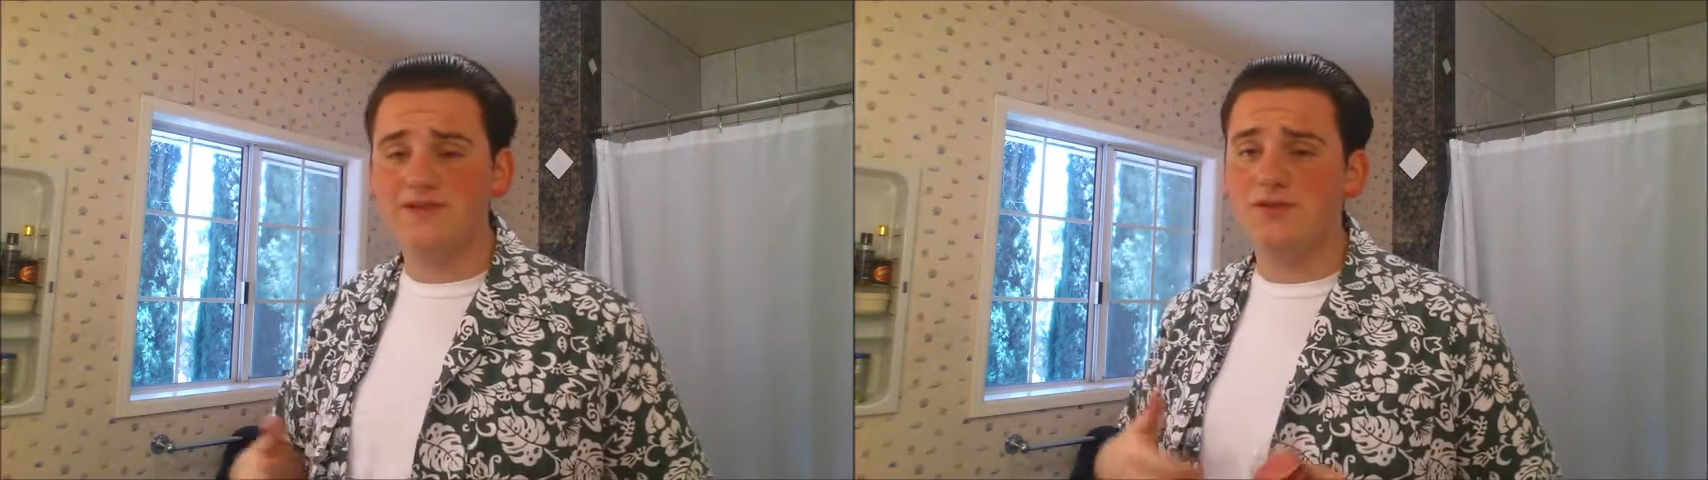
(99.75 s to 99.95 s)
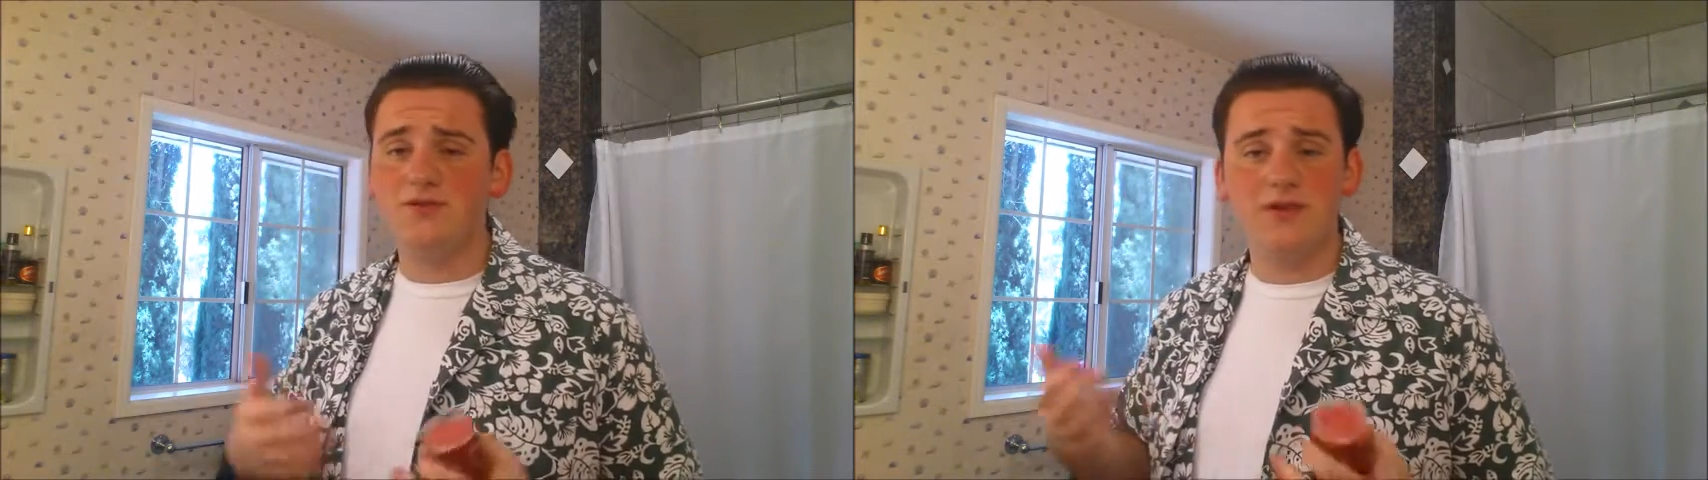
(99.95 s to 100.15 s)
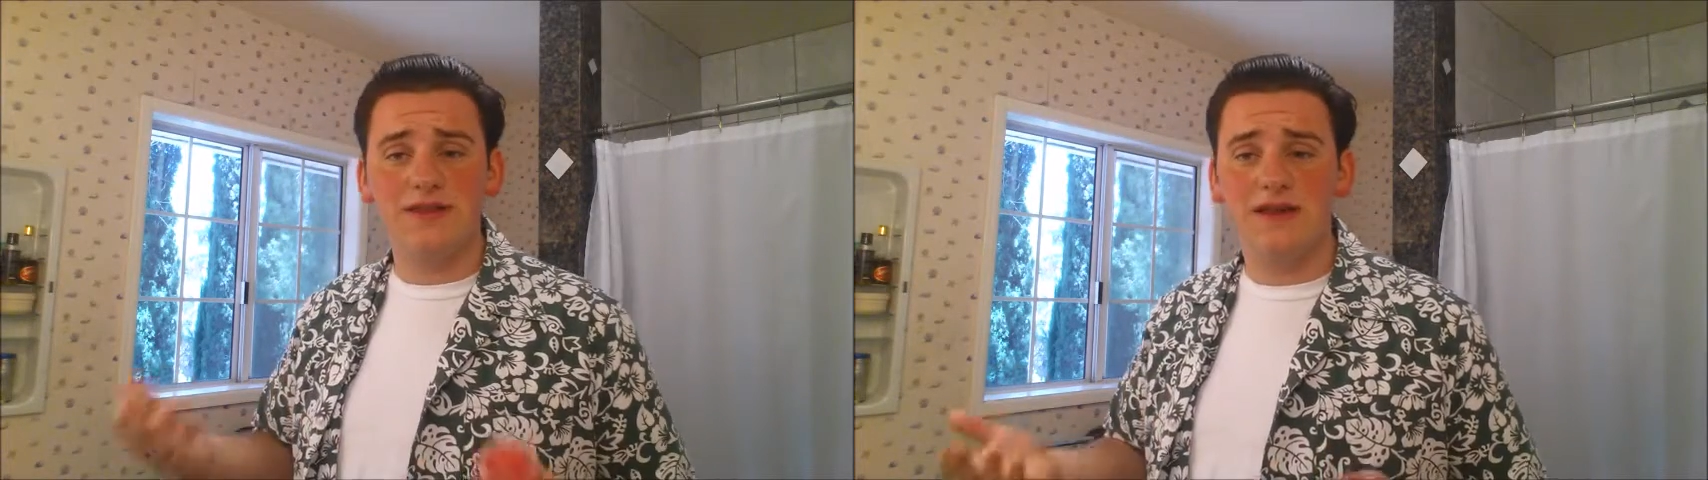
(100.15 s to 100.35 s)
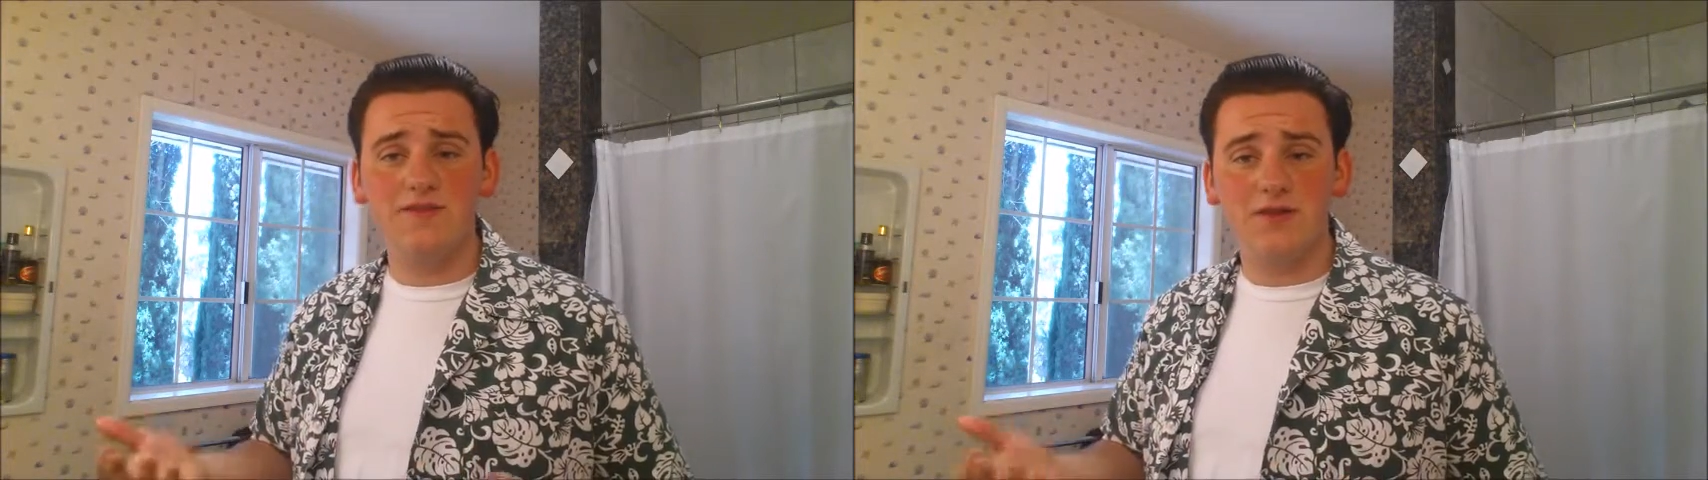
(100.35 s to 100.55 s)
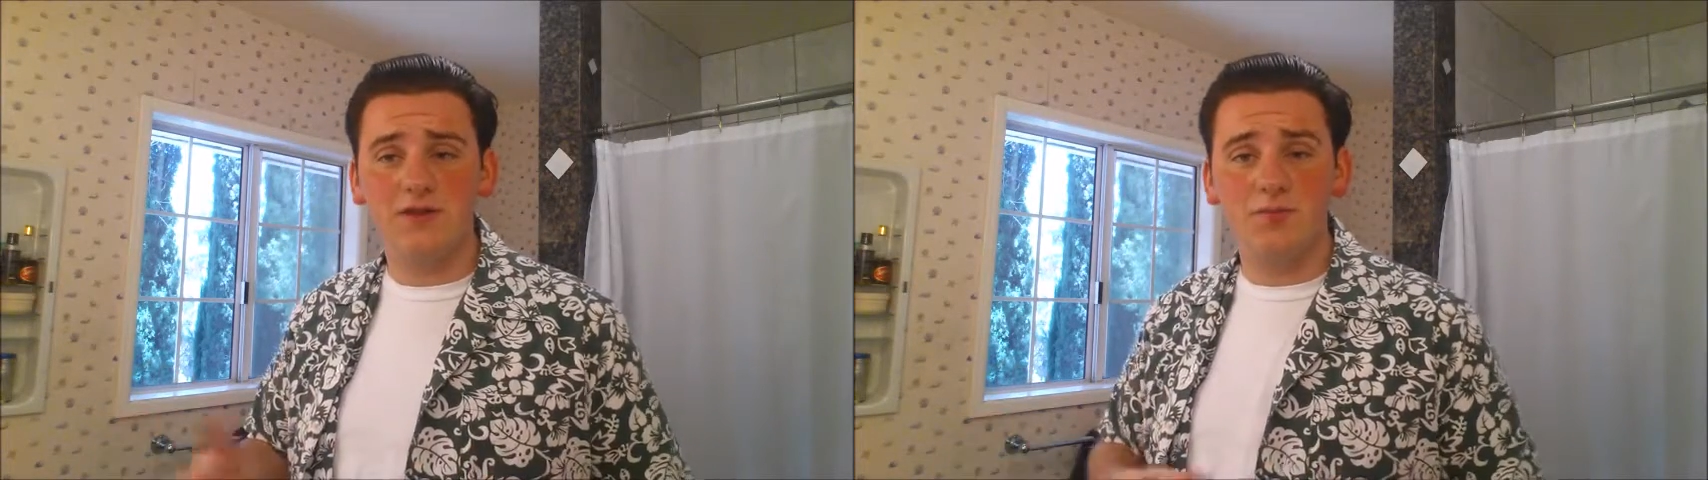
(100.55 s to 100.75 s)
to a lot
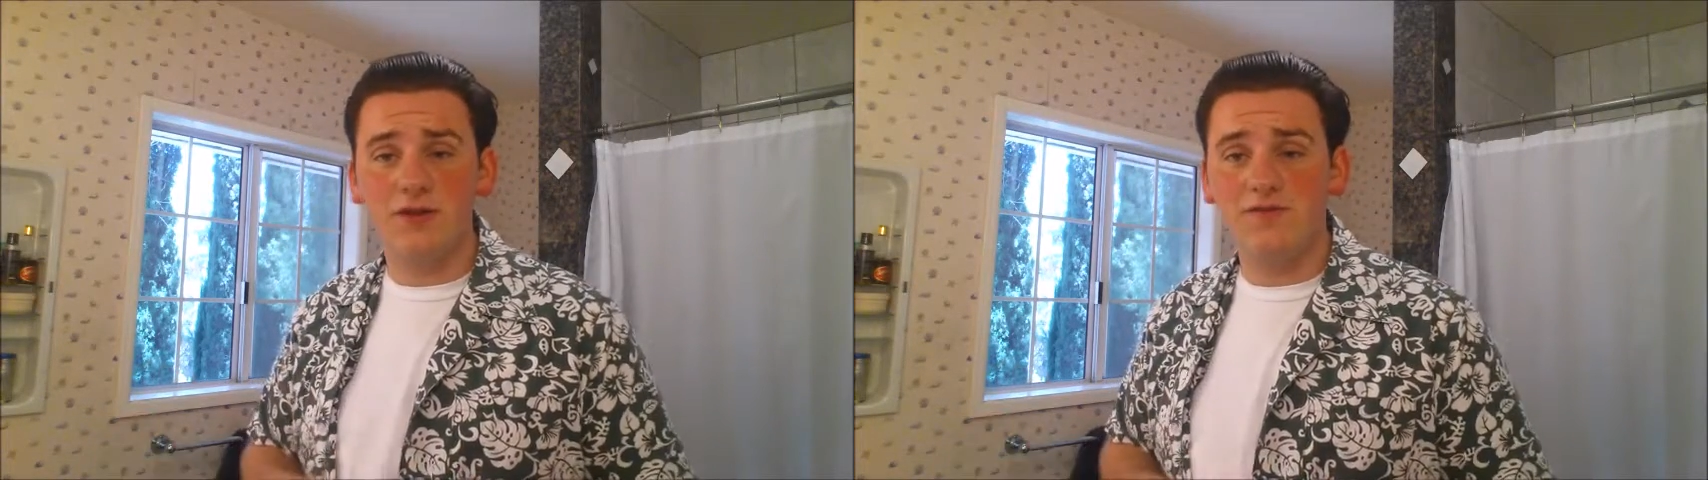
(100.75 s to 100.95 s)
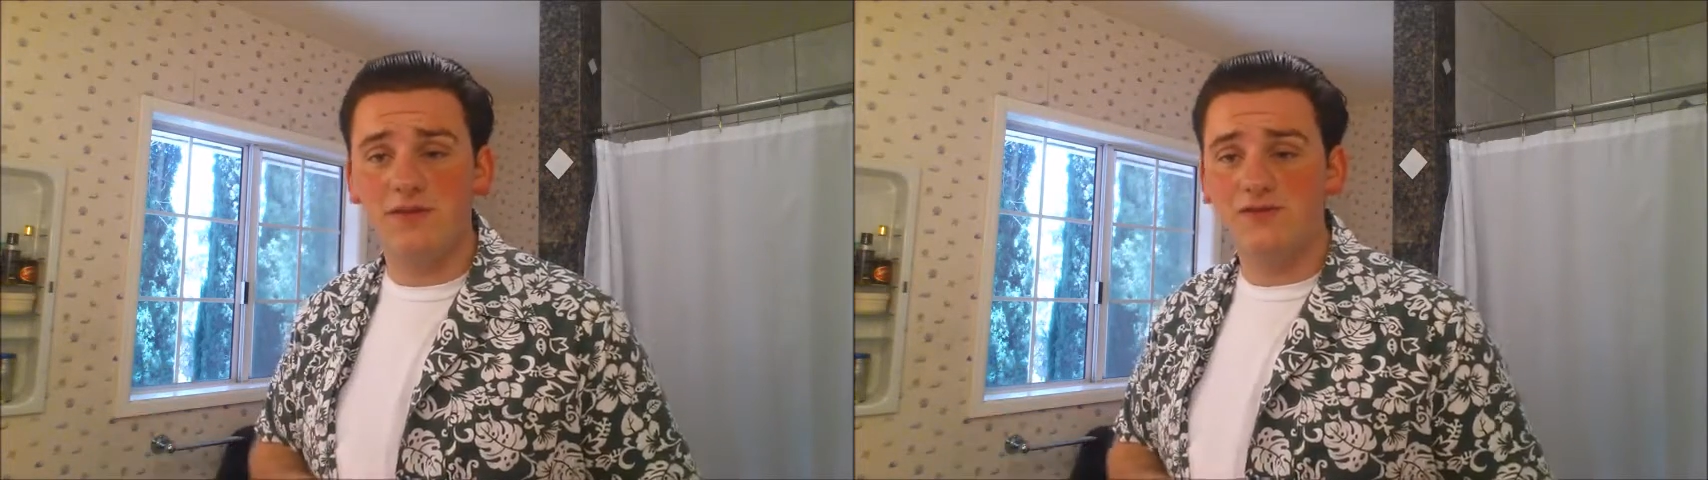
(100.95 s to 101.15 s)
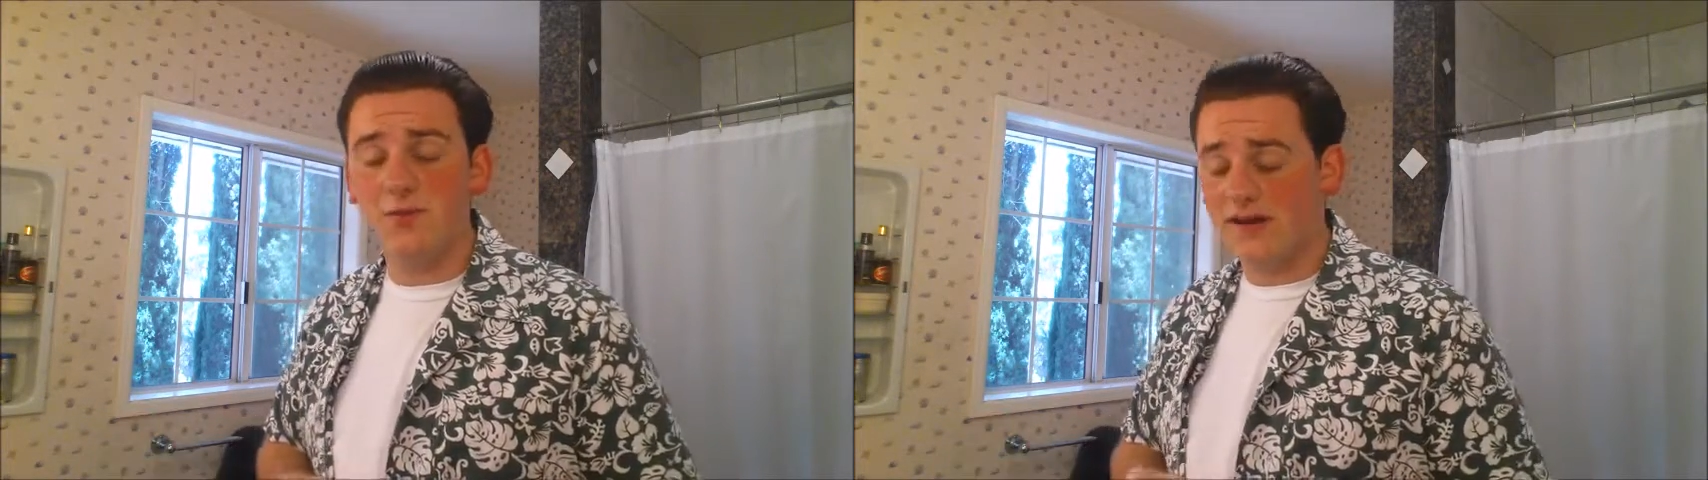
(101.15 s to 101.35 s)
of other previous